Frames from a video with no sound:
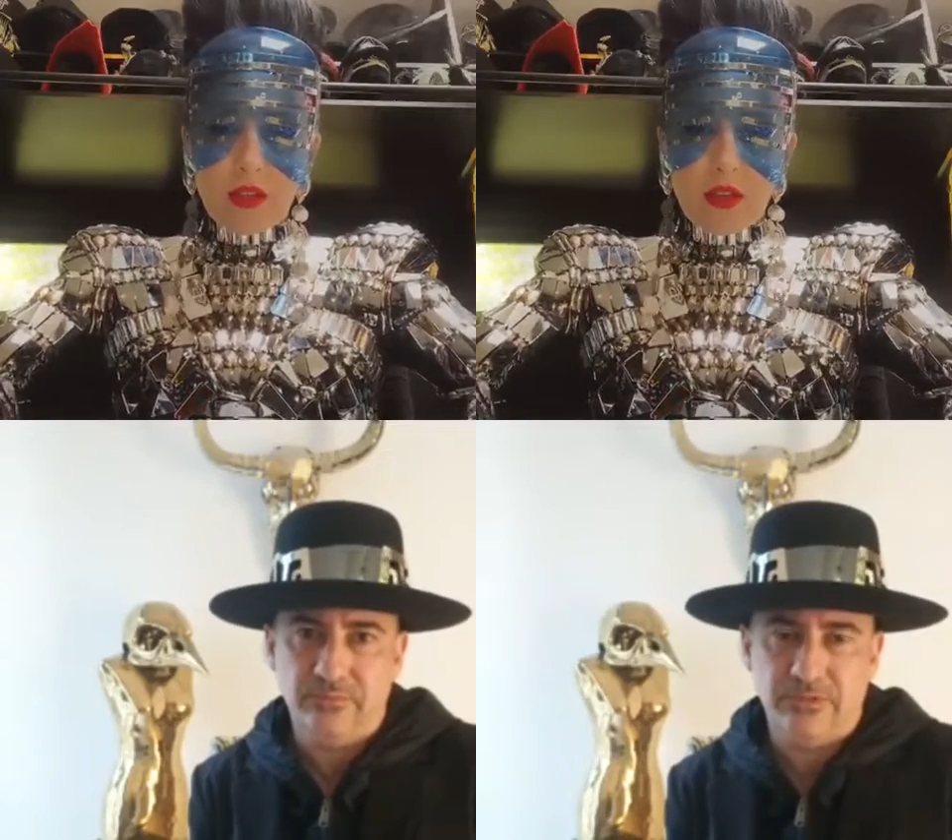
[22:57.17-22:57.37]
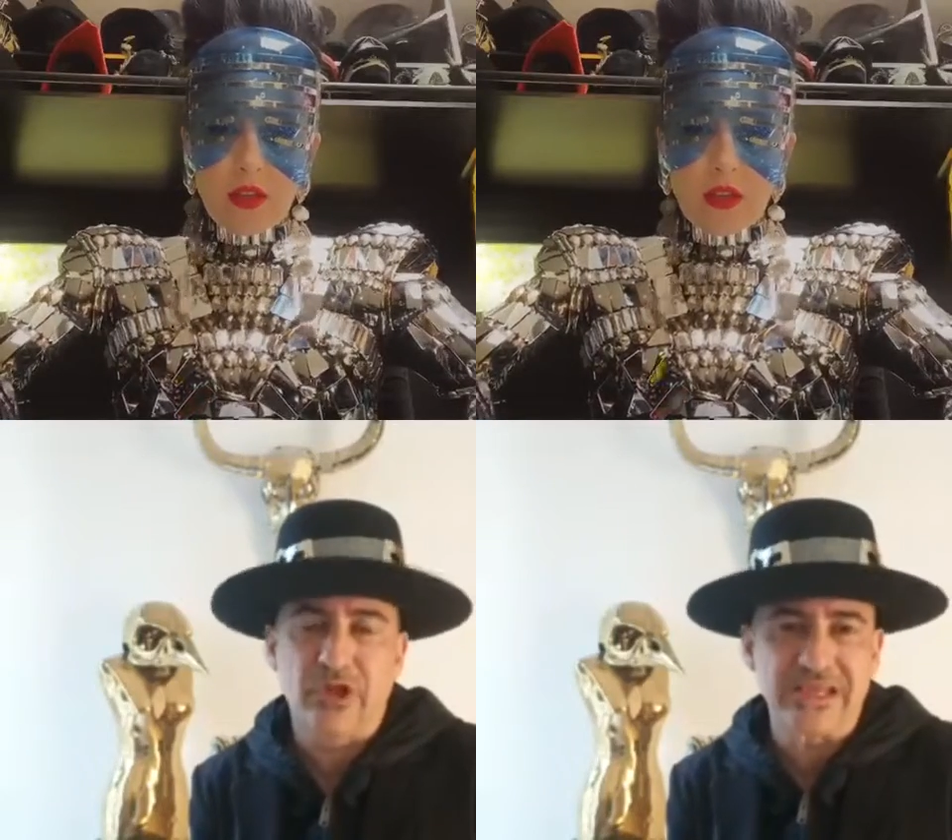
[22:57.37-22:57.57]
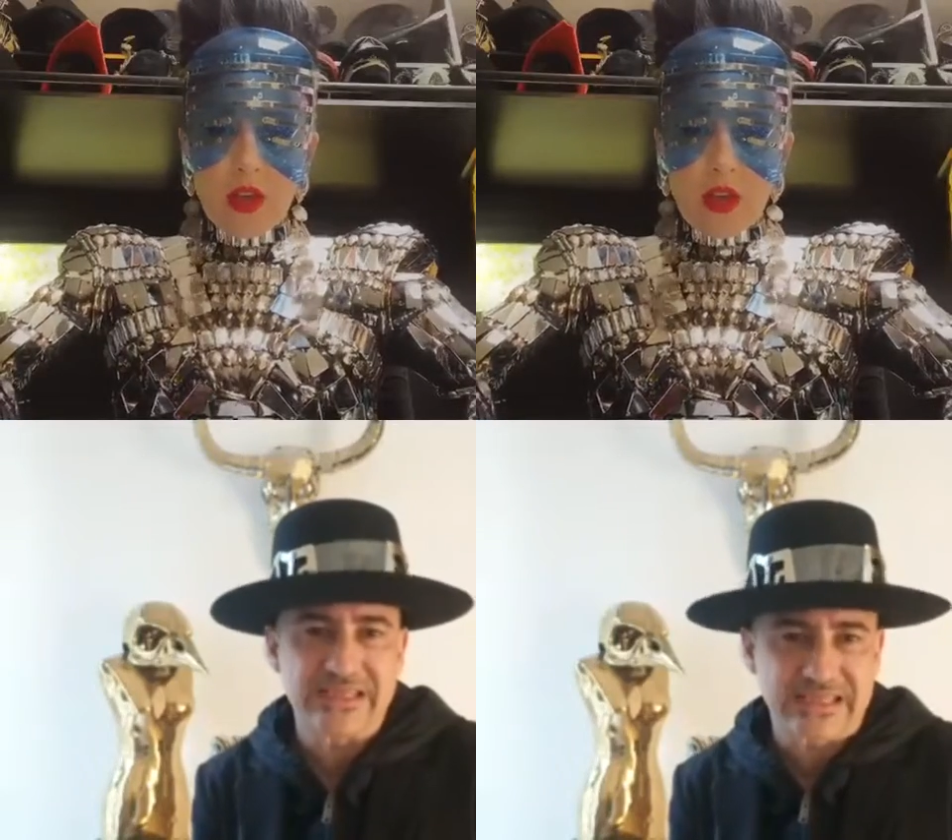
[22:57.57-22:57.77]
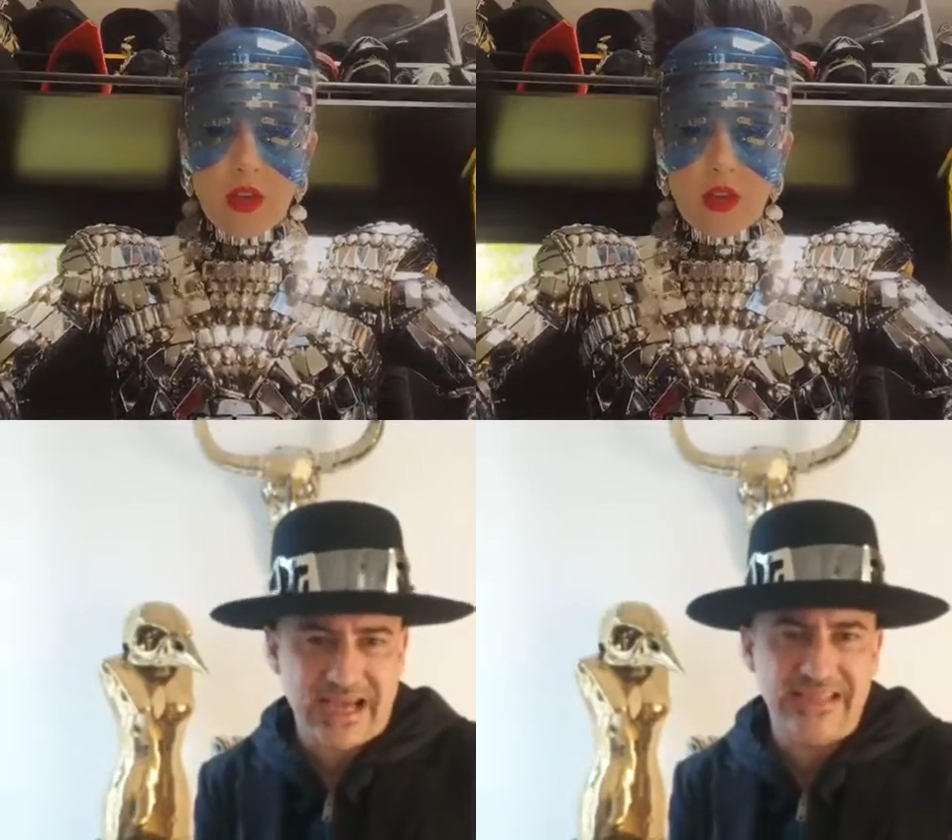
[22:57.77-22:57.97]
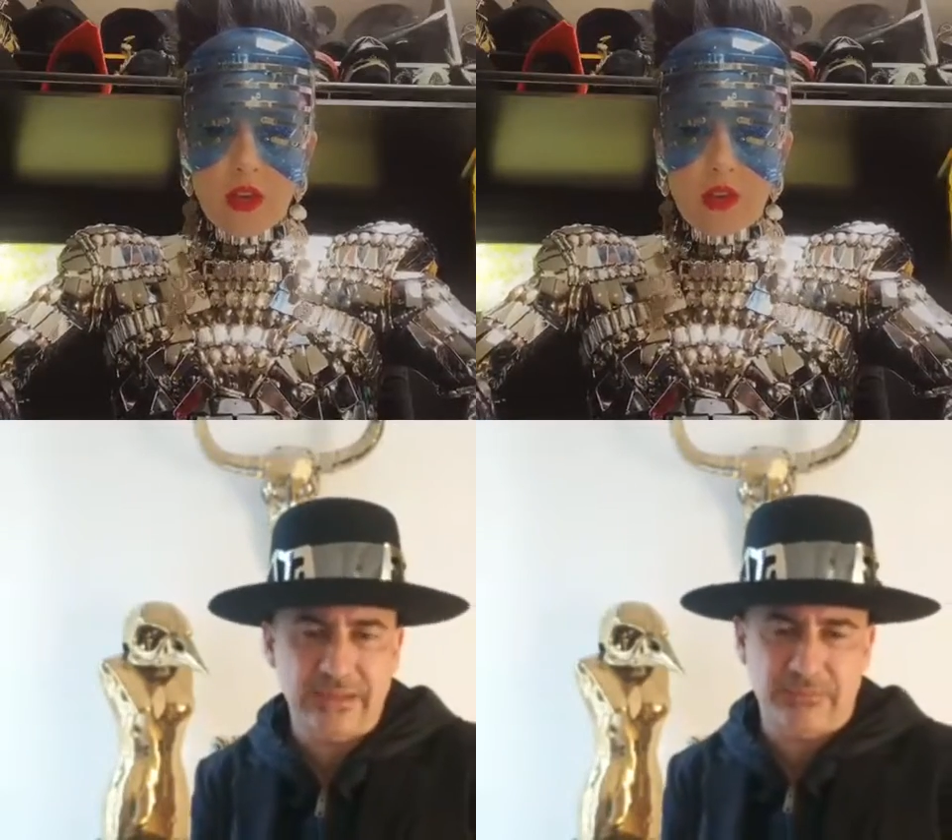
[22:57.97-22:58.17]
No,
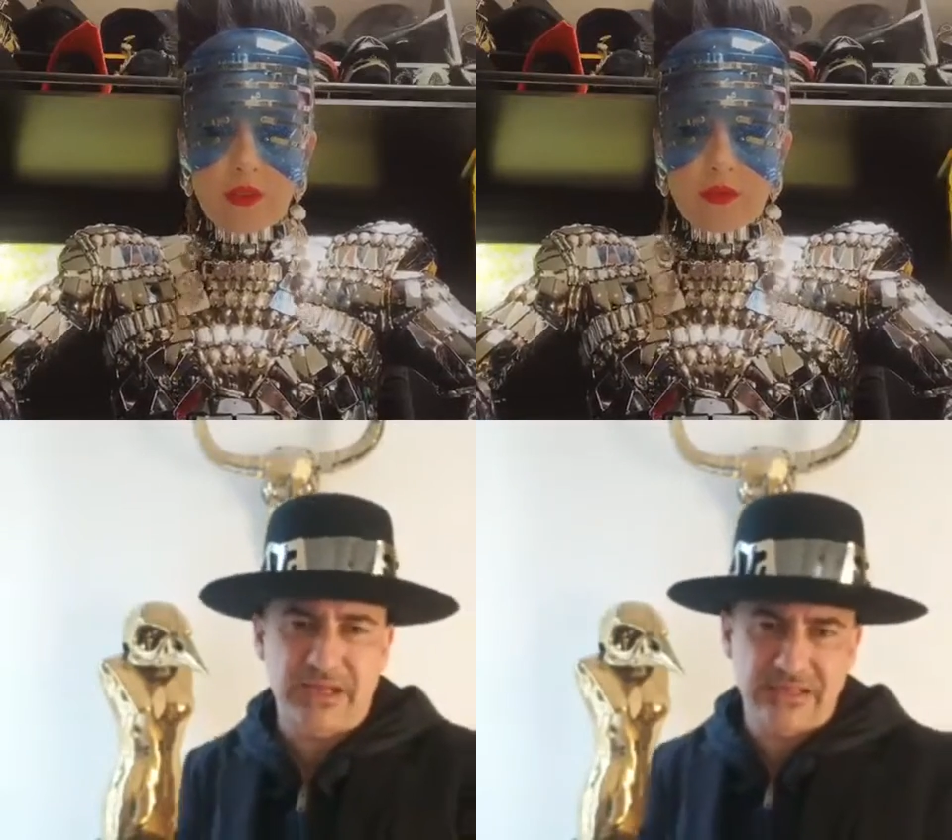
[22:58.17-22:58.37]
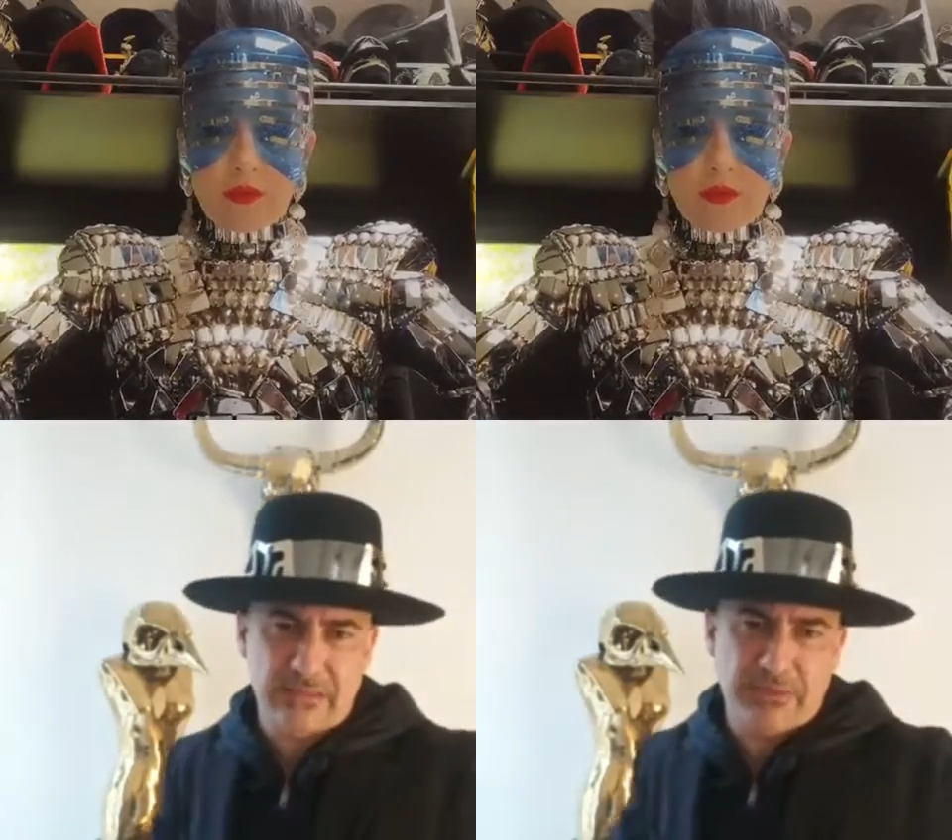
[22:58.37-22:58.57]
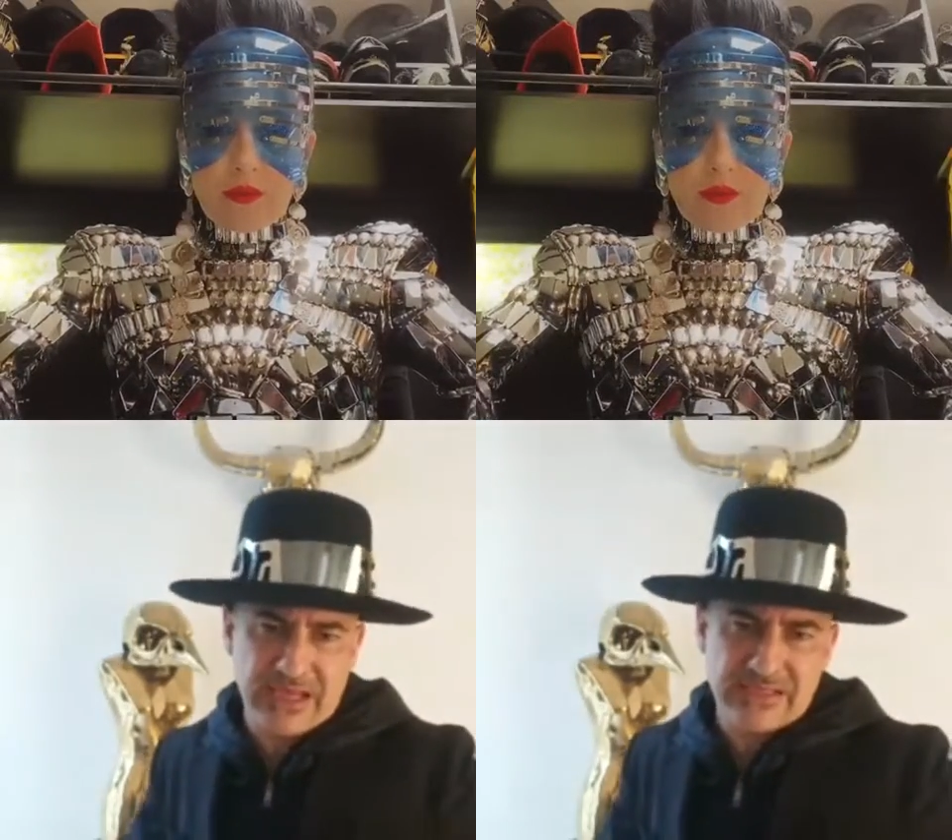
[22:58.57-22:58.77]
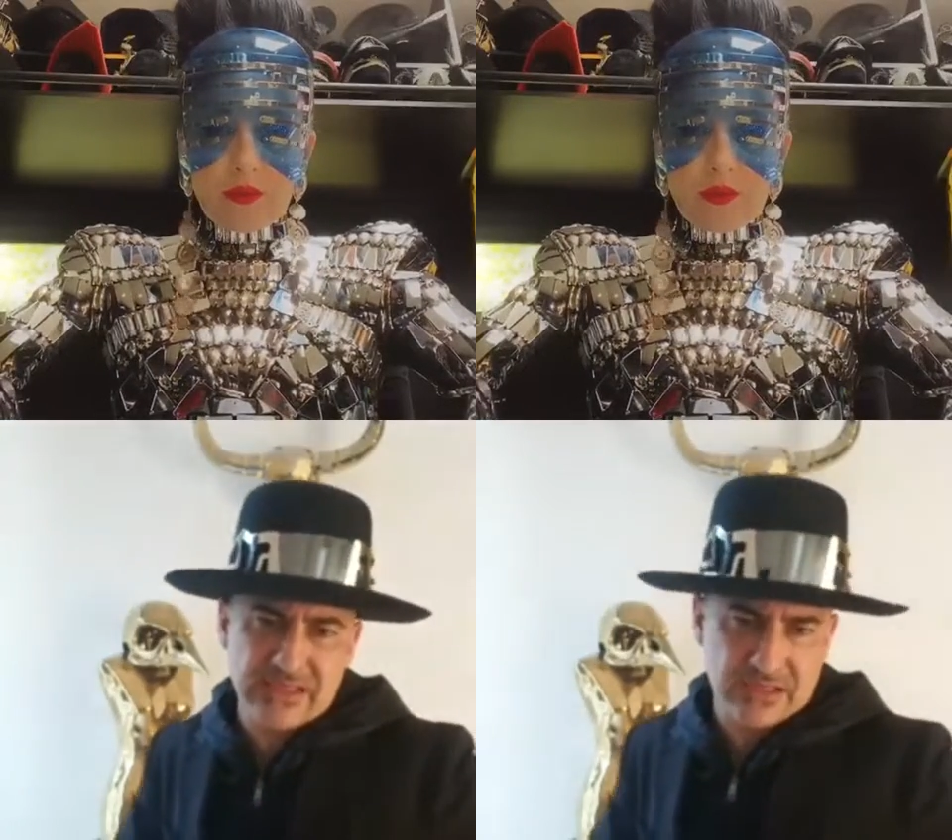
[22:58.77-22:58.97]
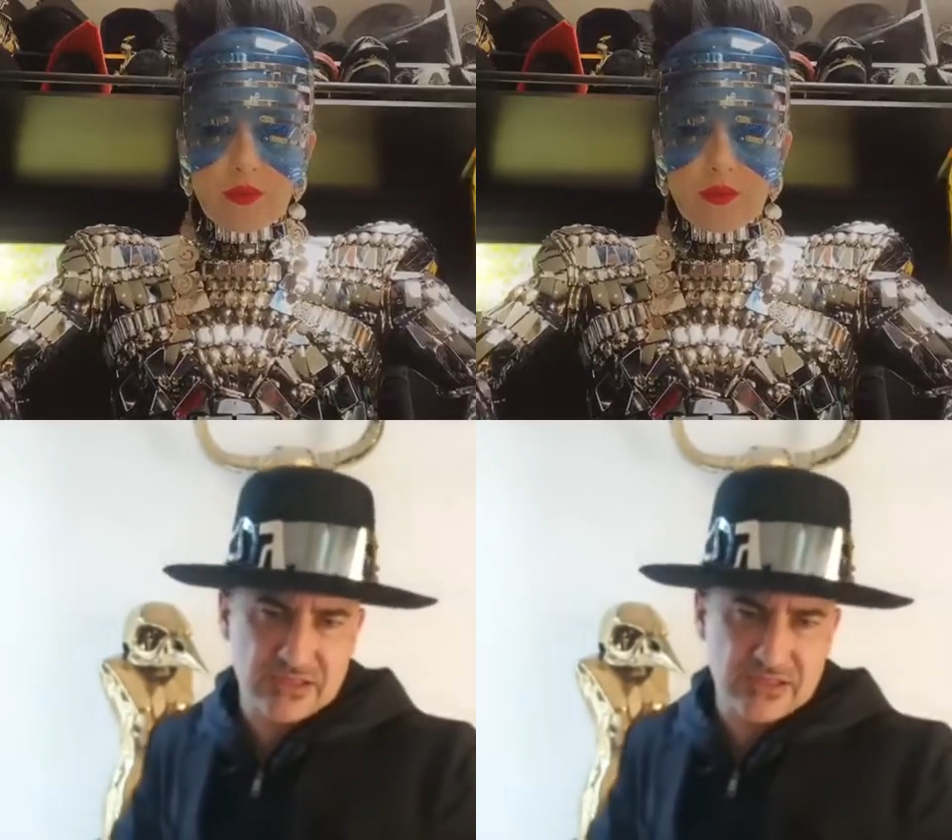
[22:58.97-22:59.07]
inside the places